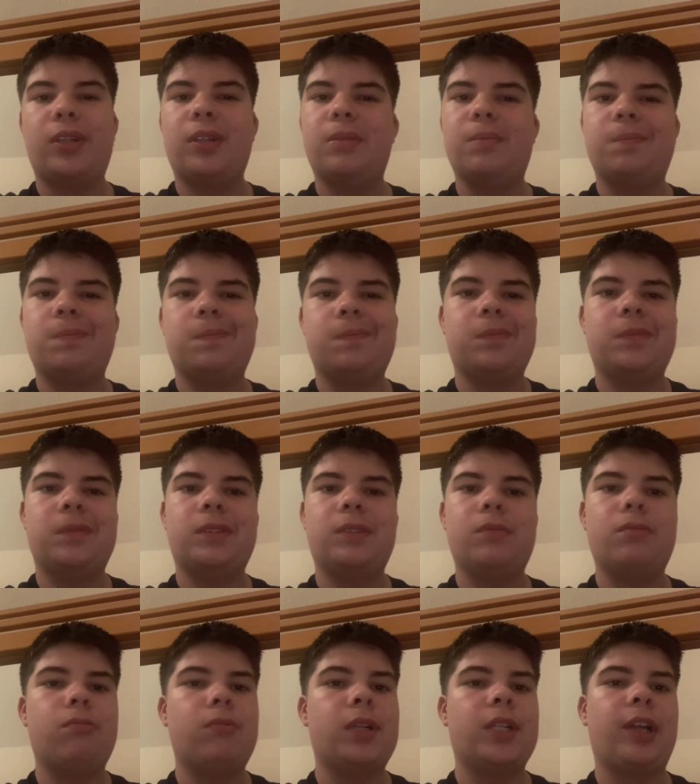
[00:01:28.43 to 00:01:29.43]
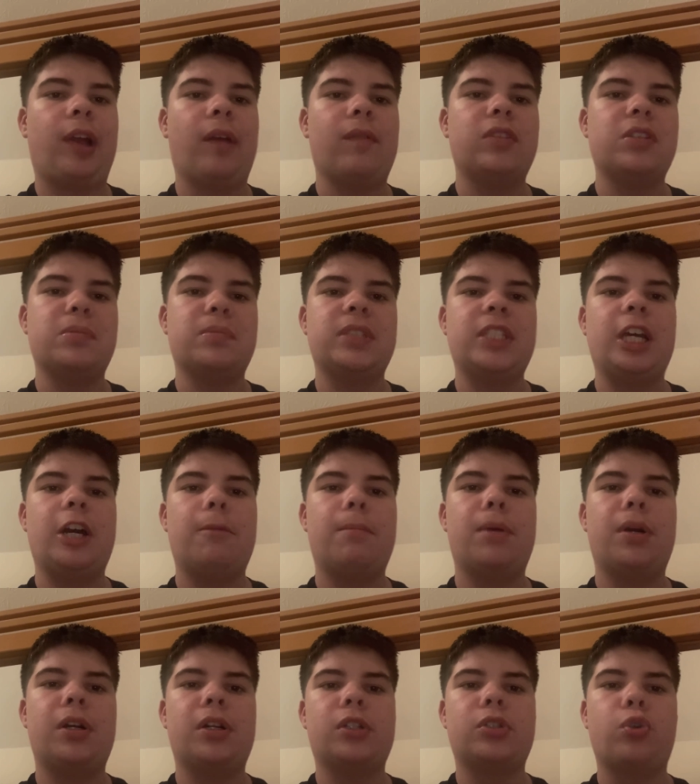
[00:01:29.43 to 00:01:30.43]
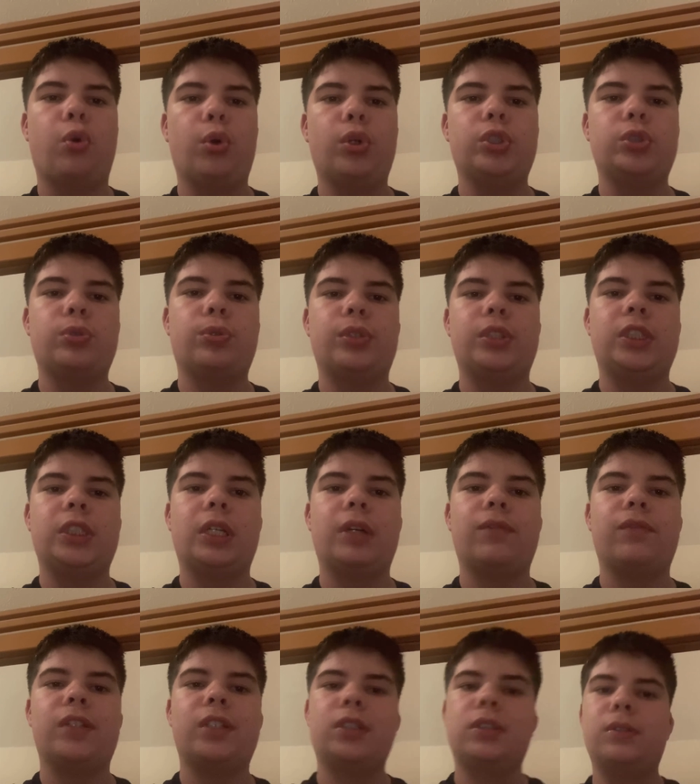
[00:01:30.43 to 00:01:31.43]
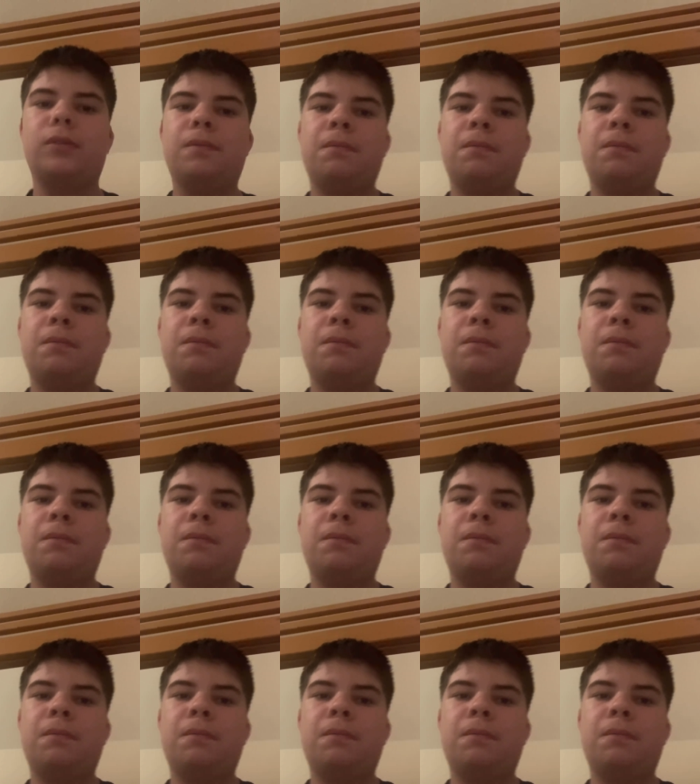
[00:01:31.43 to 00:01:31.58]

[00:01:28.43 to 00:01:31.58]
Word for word: And we're going to have some South Park Toy Story stuff in it.